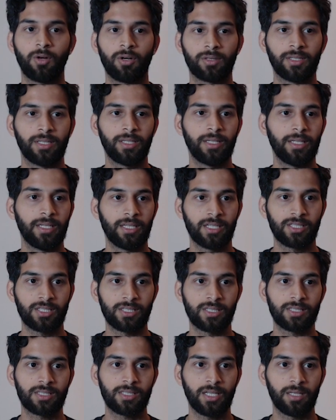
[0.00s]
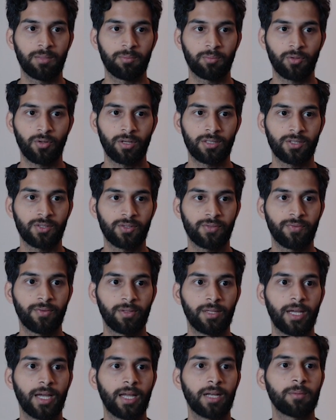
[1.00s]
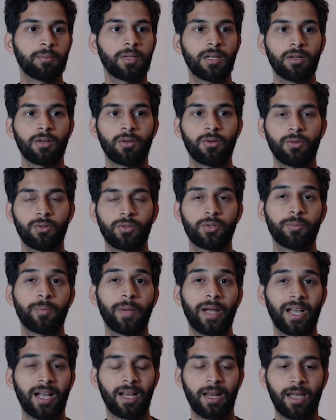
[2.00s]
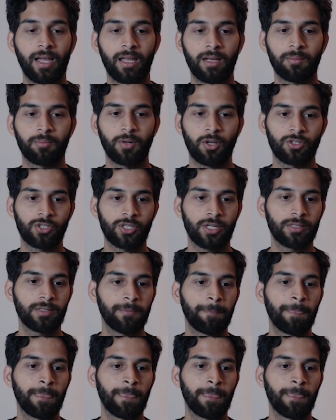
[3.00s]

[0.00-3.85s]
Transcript: authentication state projects. For that, I'm going to go to my client project,